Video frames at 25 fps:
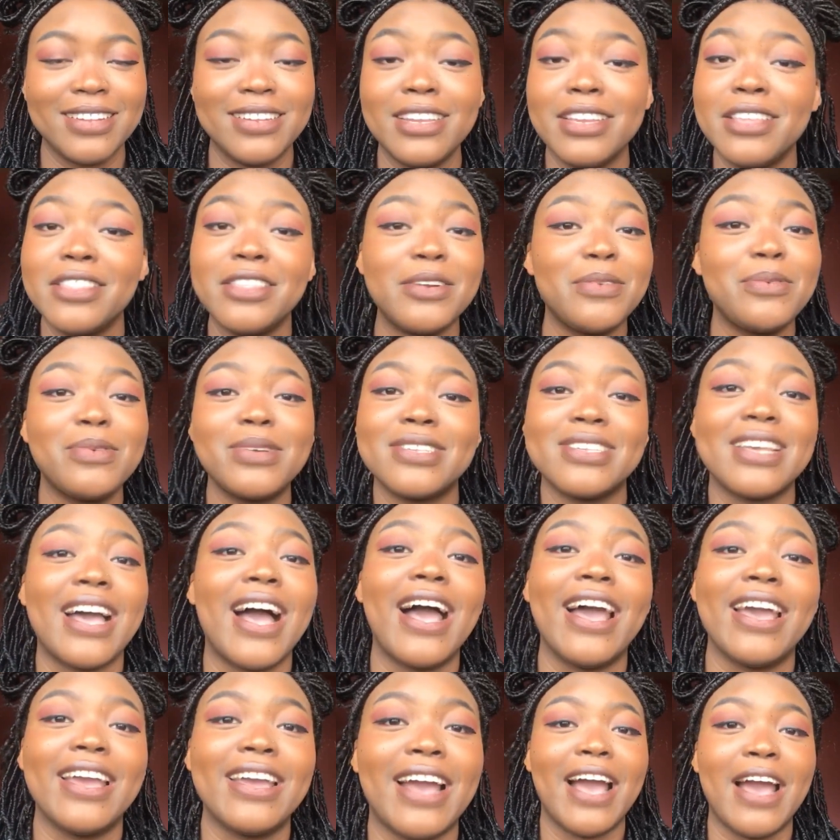Neither was
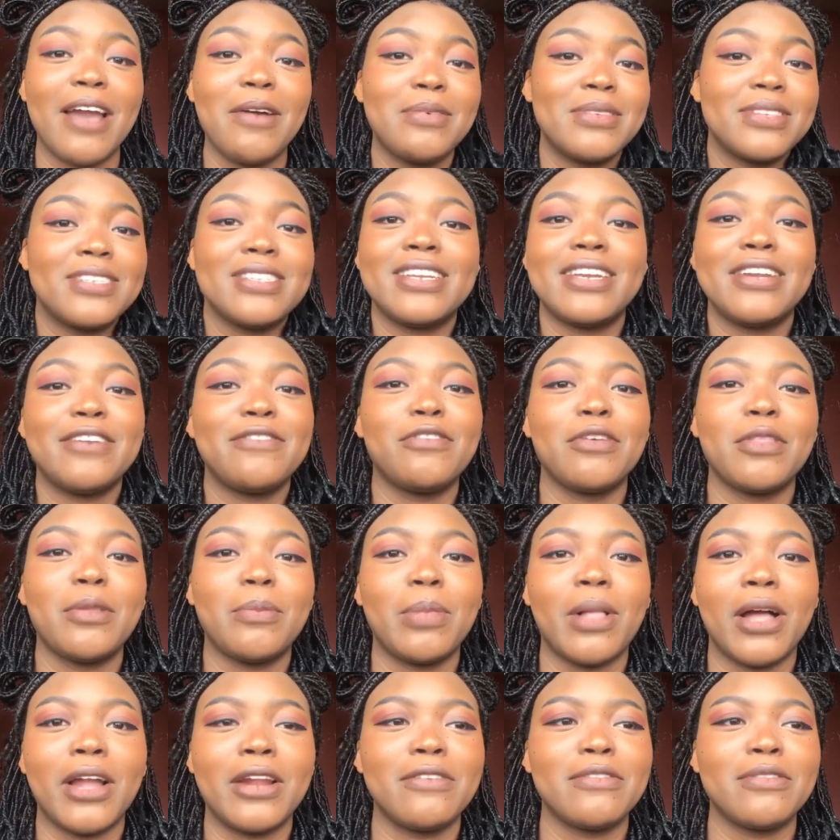I. I wasn't here for the
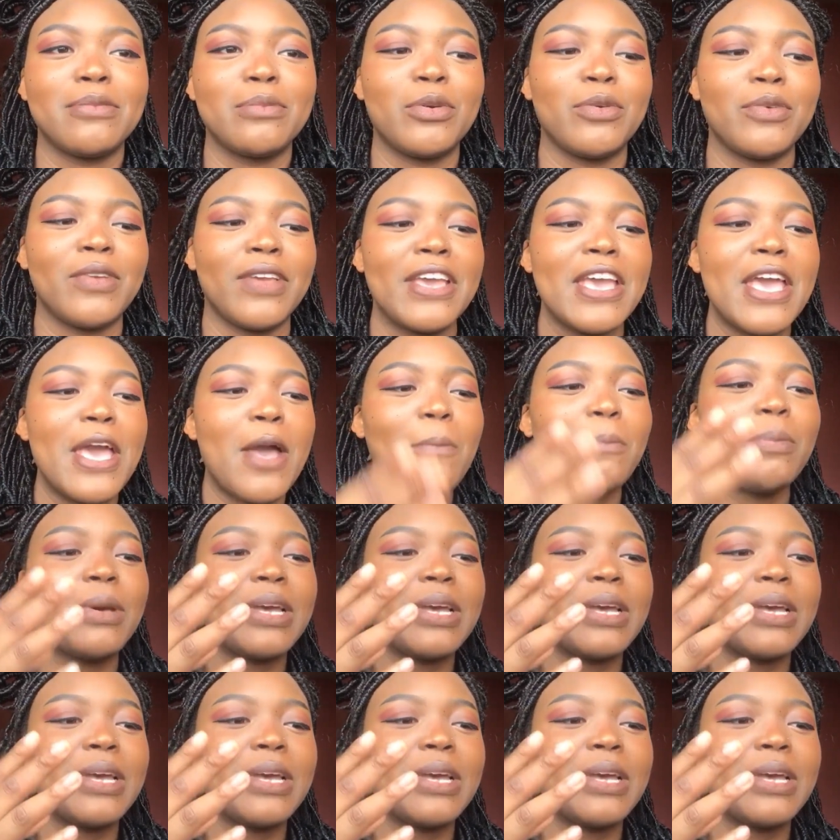plot of the movie.